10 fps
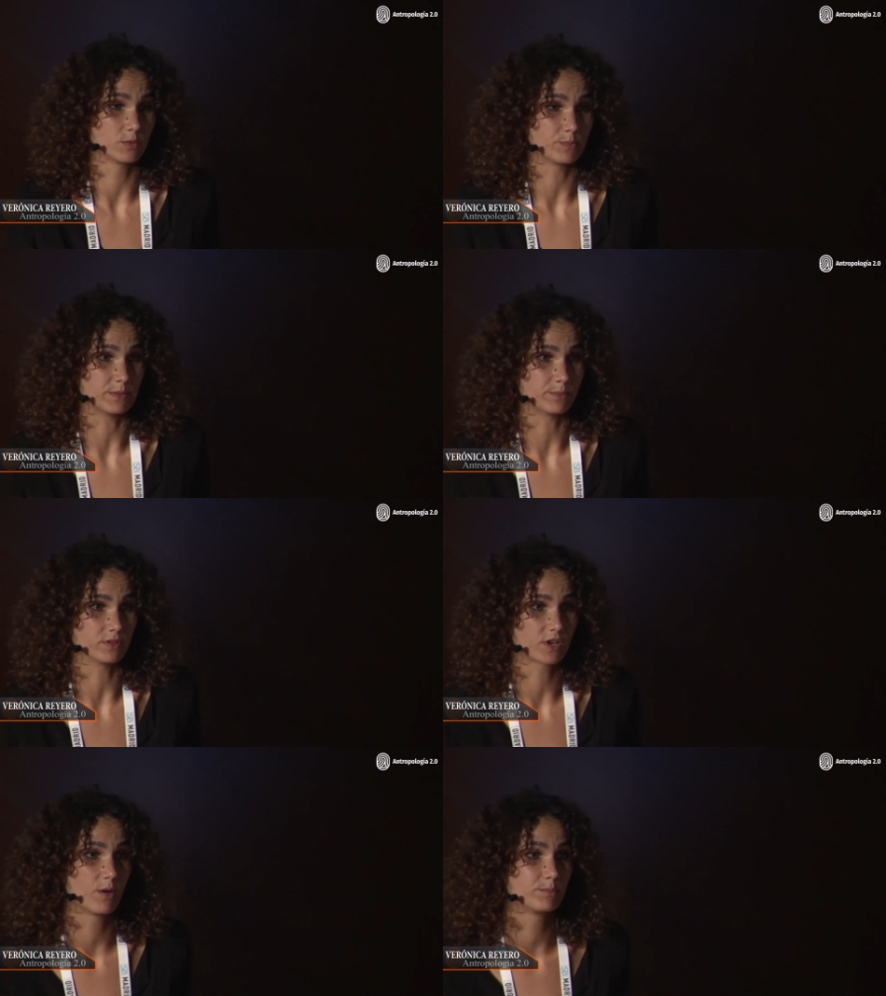people.
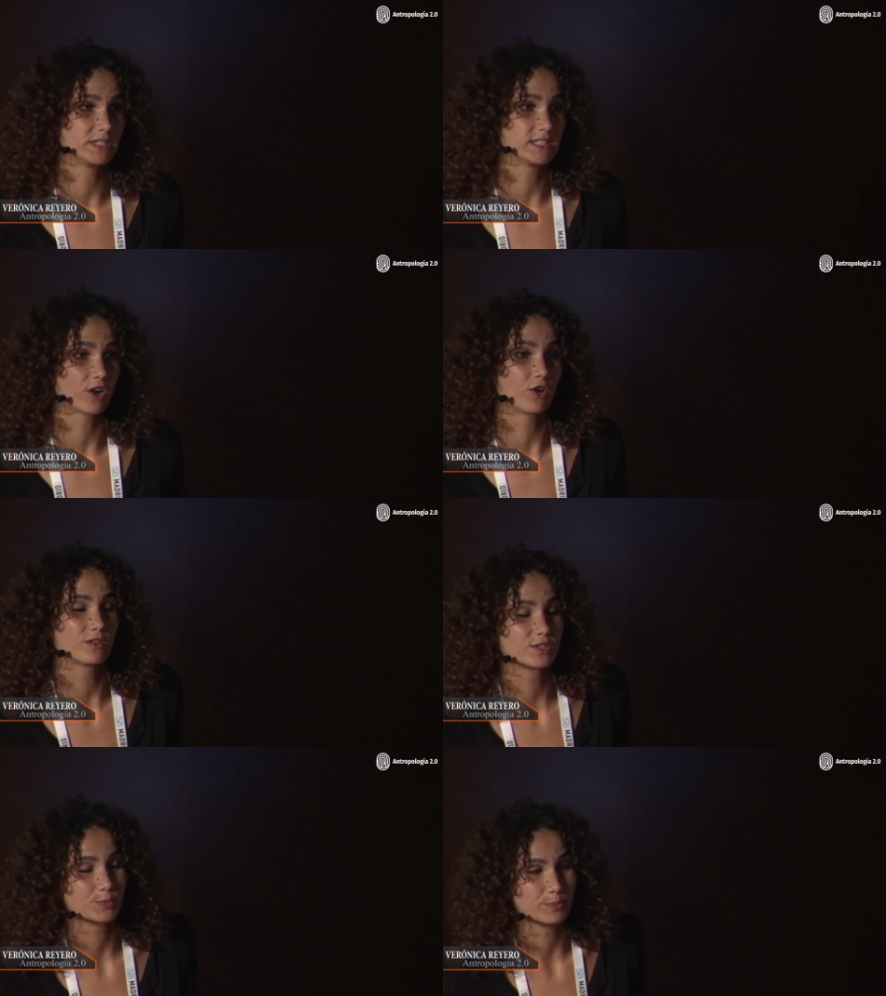Companies are
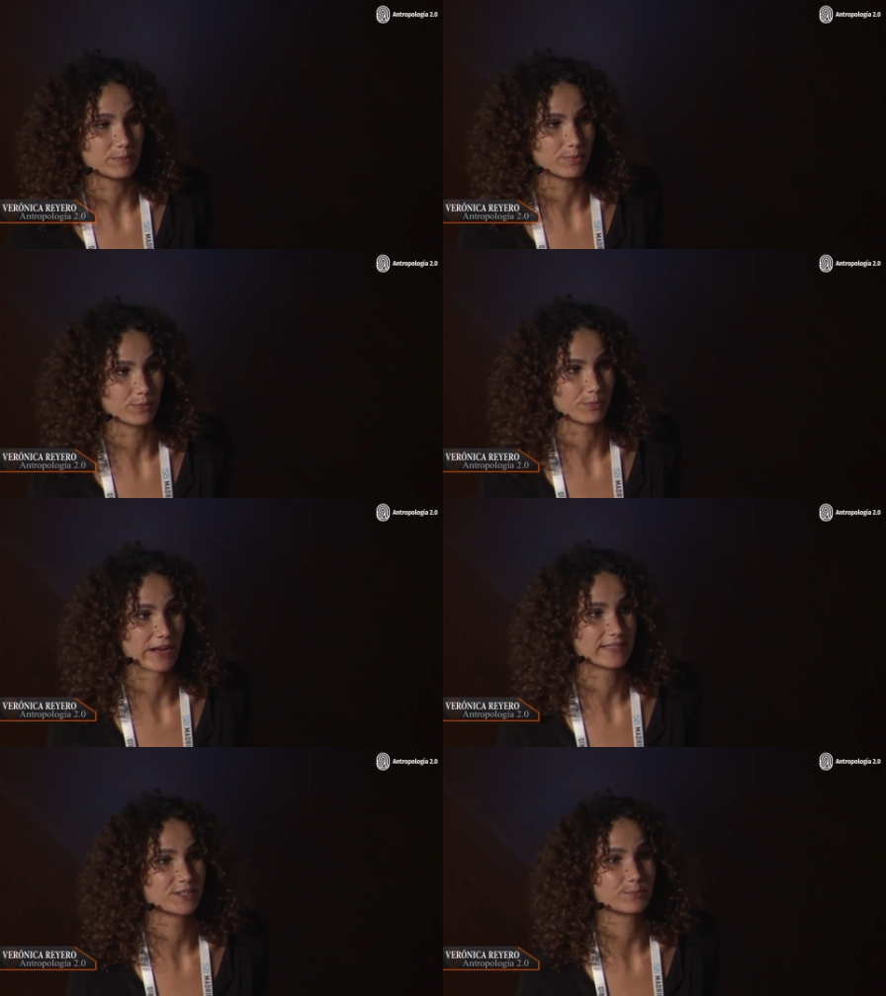also people.
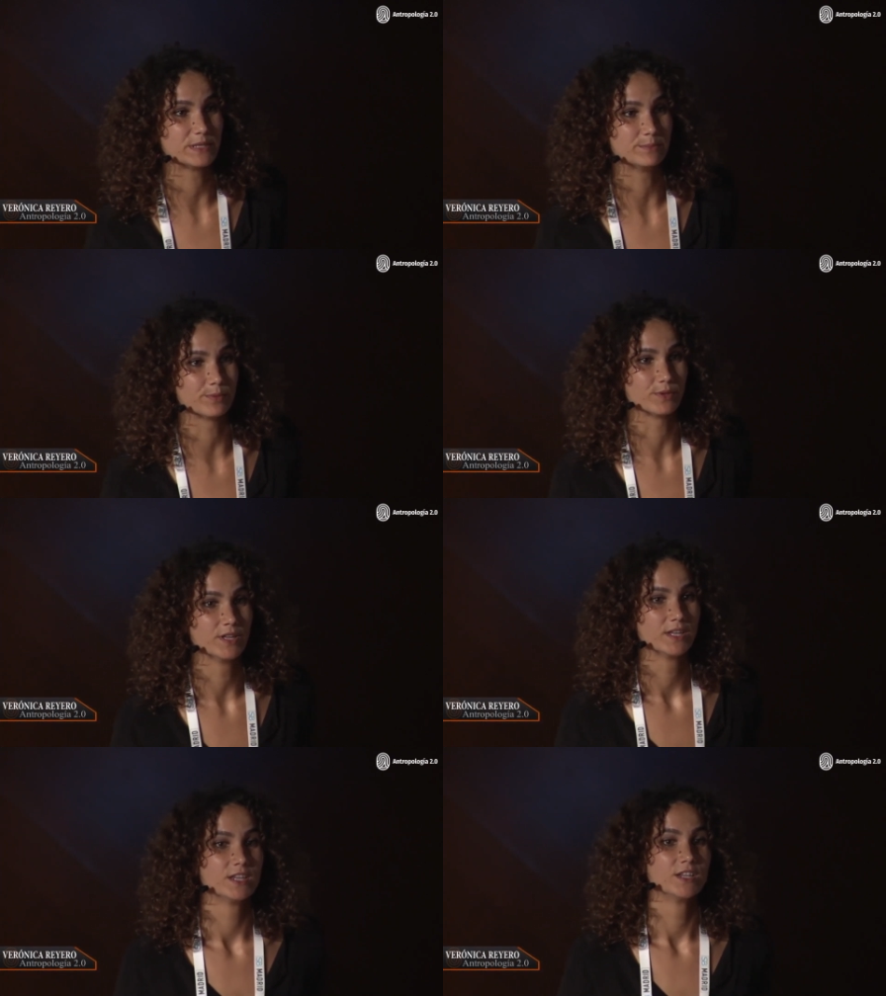Brands are people.
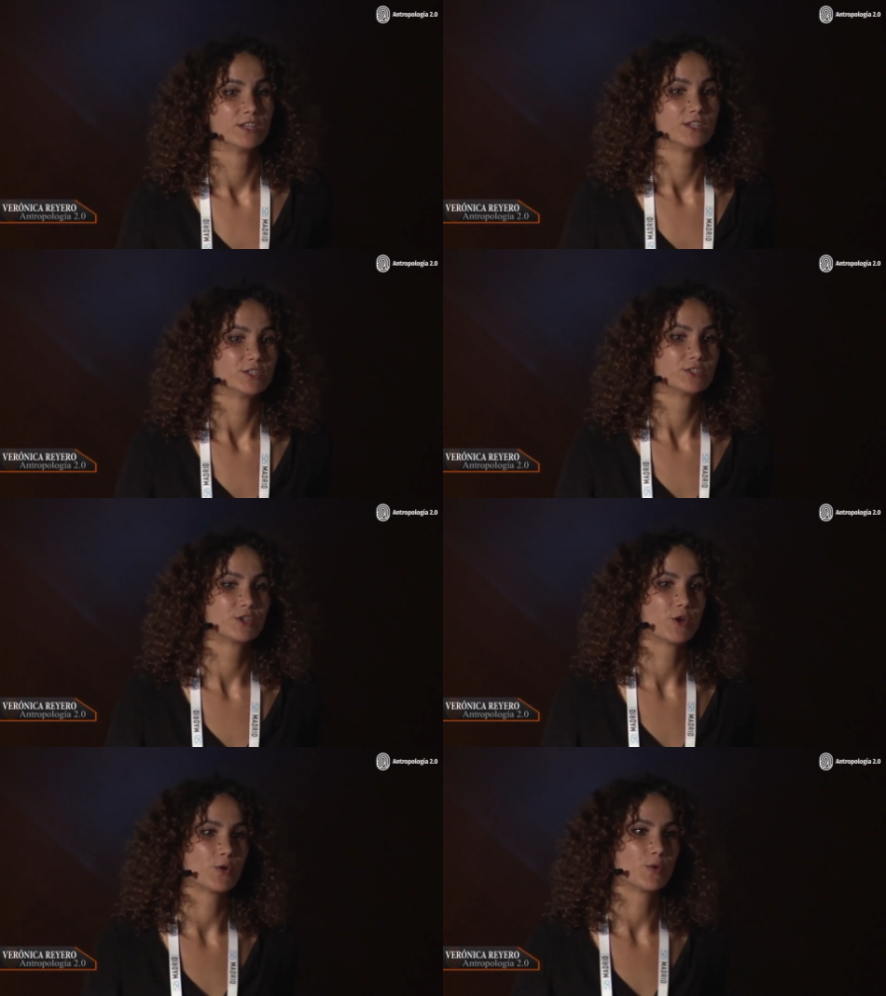
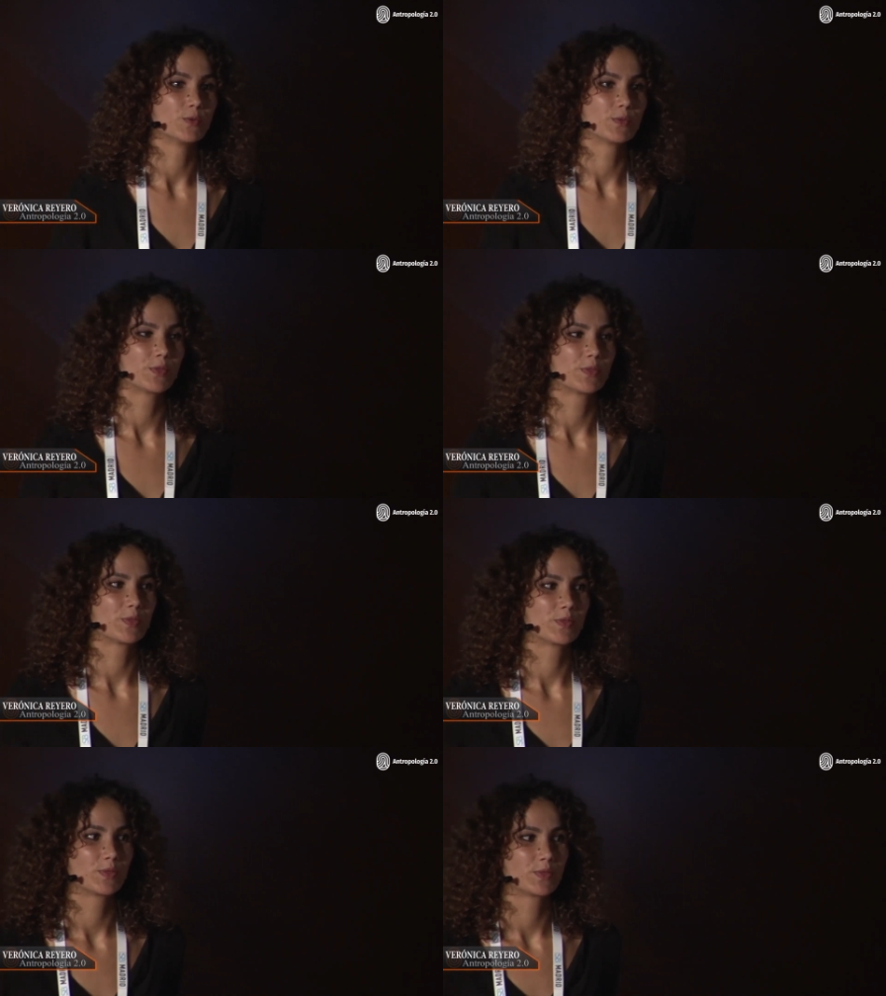So
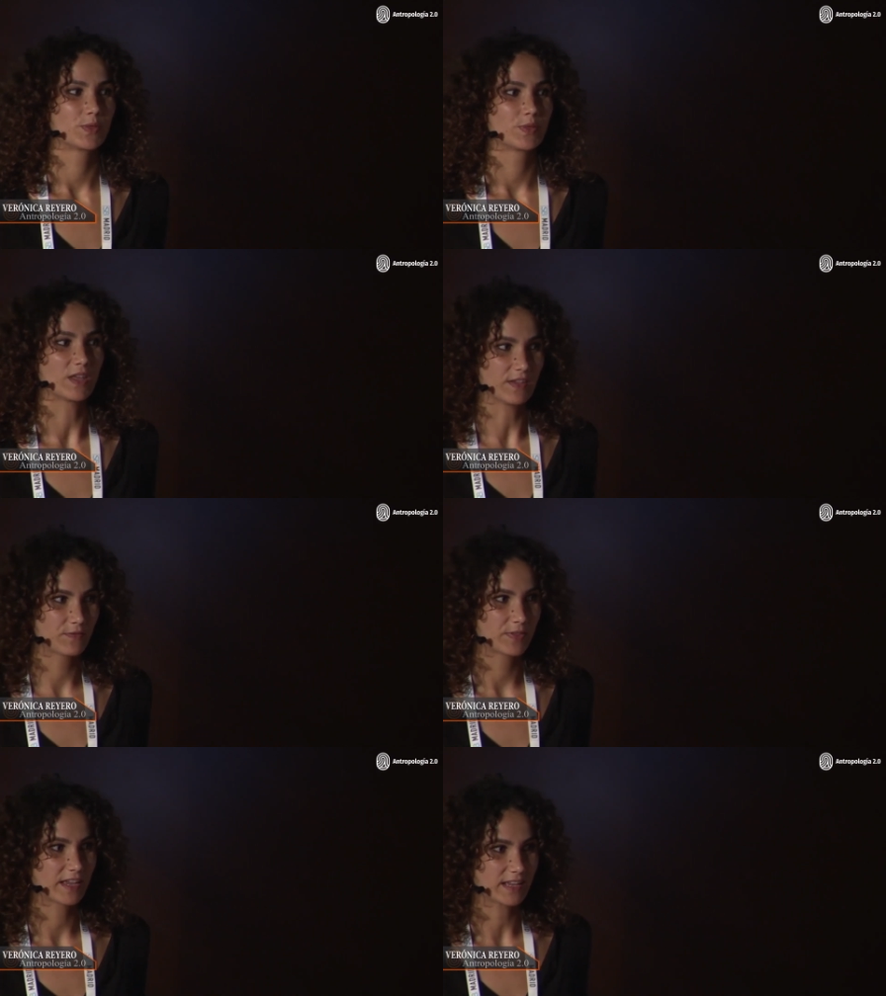
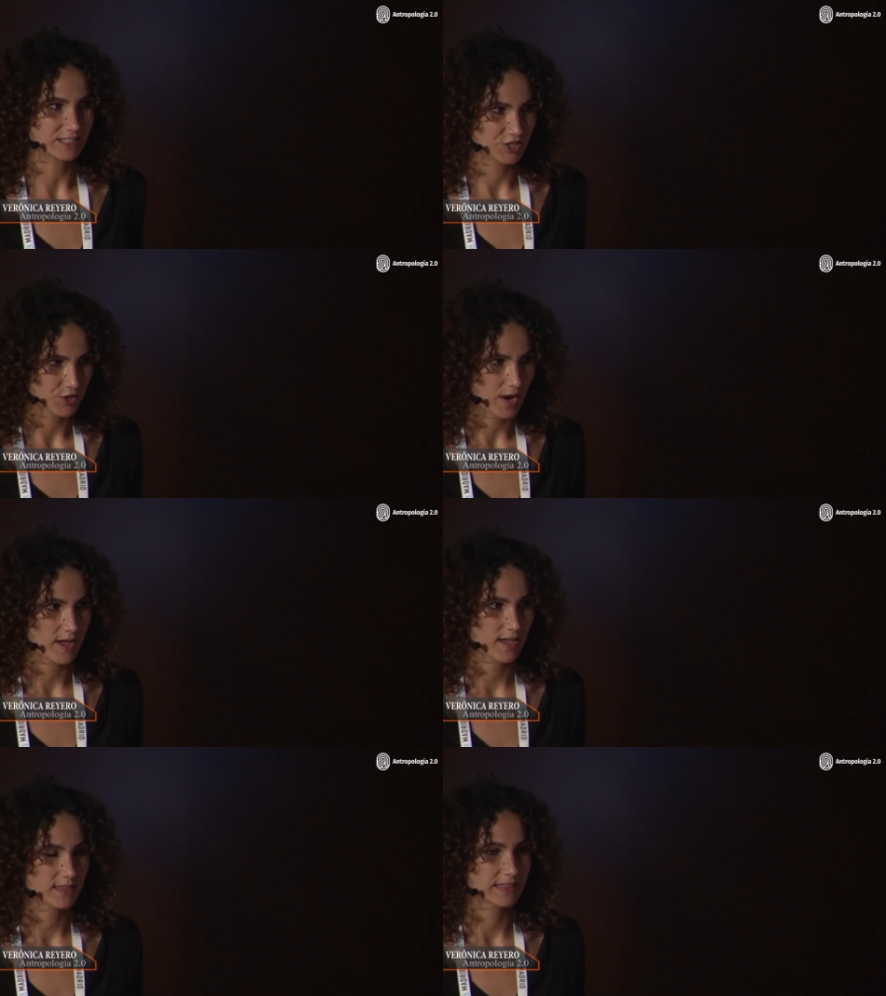if they
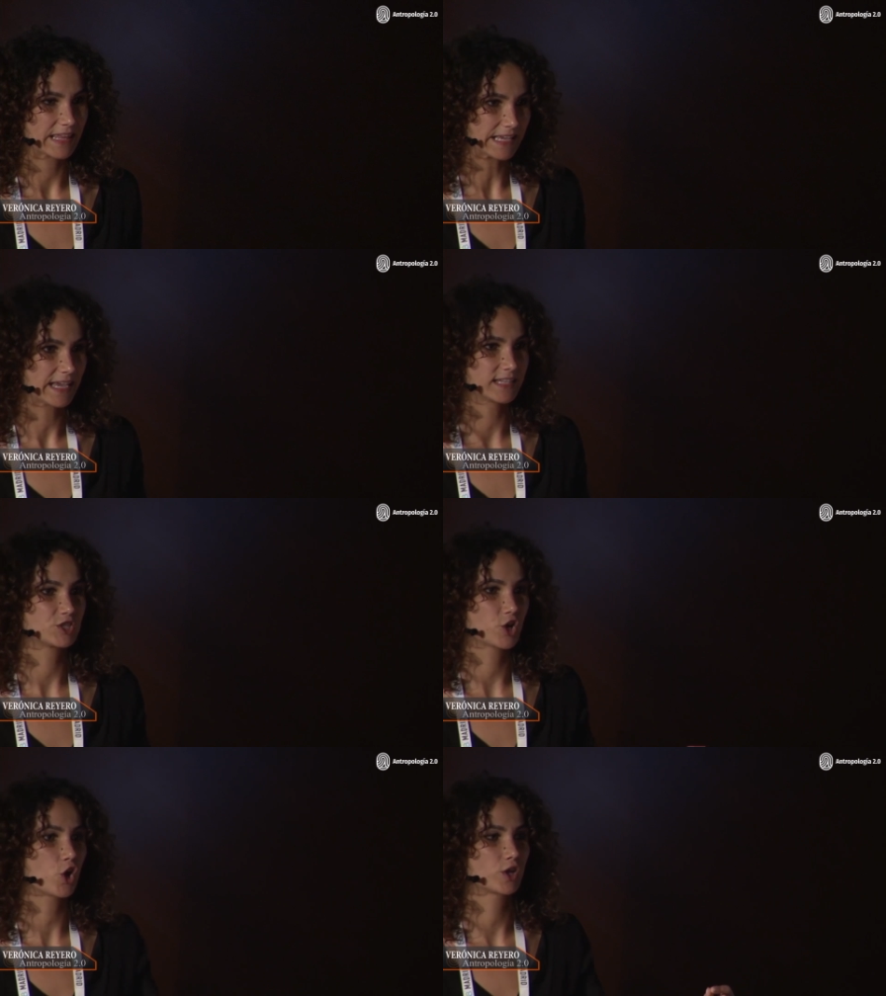try, they can
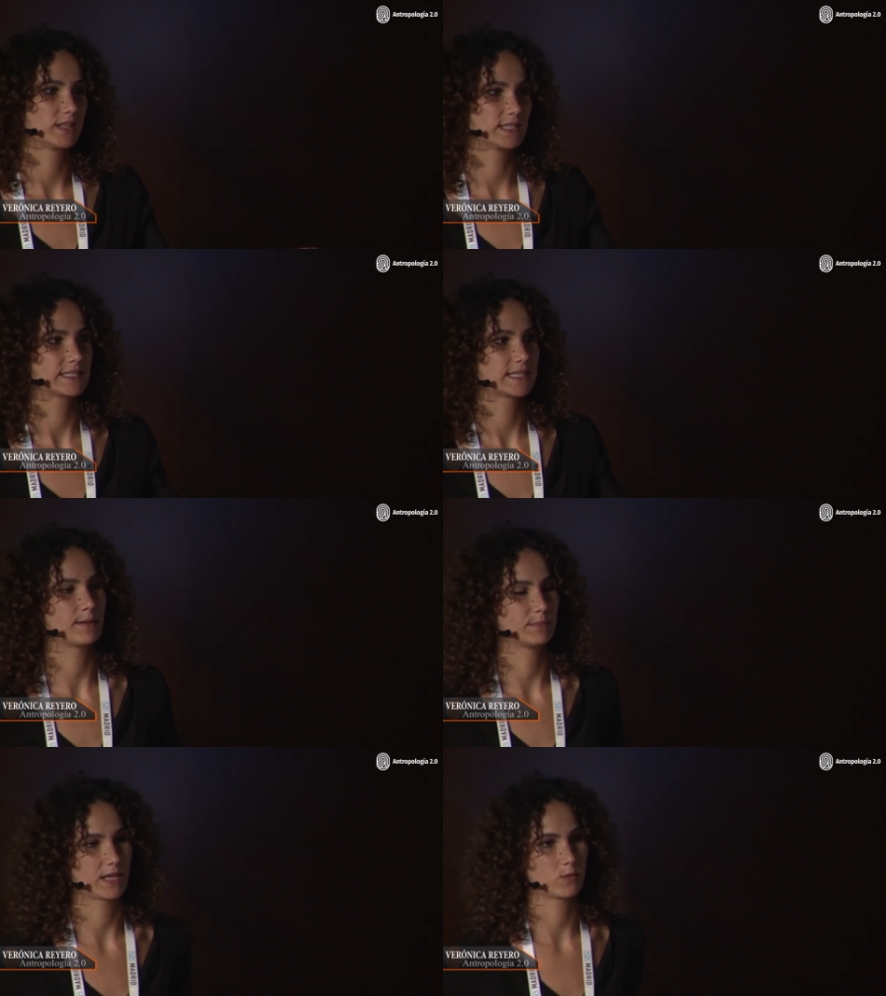talk in the same
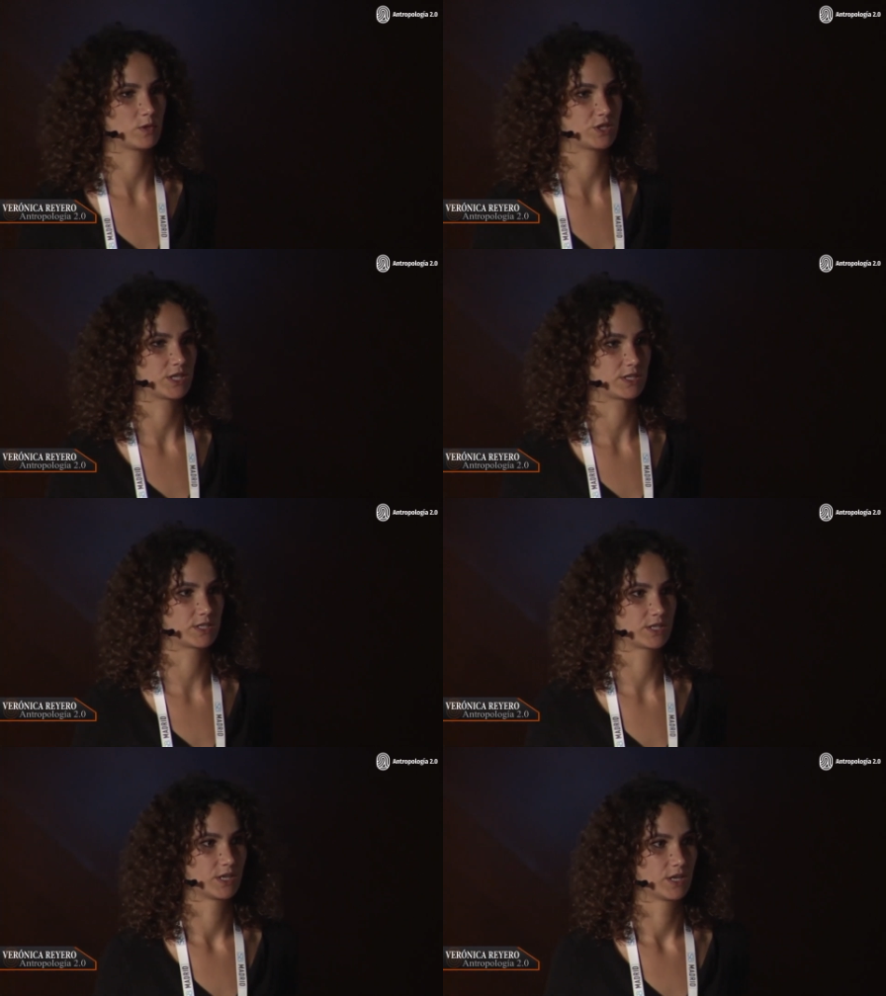language as